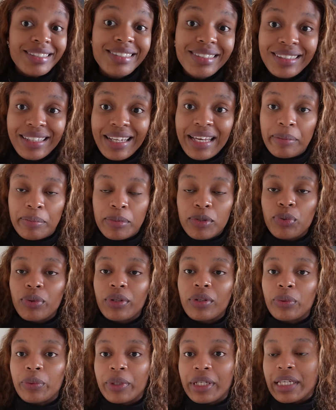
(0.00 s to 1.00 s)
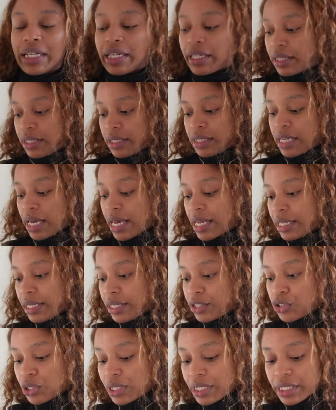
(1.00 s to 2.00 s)
slept with the wig like this. I
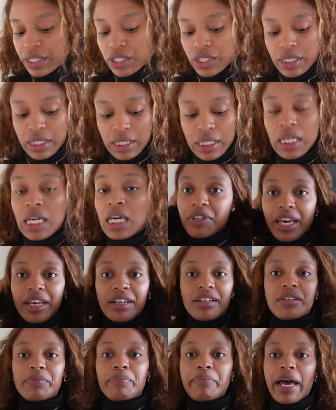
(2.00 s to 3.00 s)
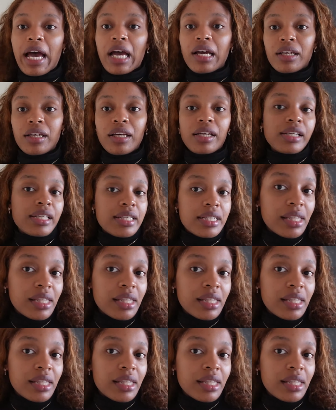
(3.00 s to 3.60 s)
literally just tied it back and I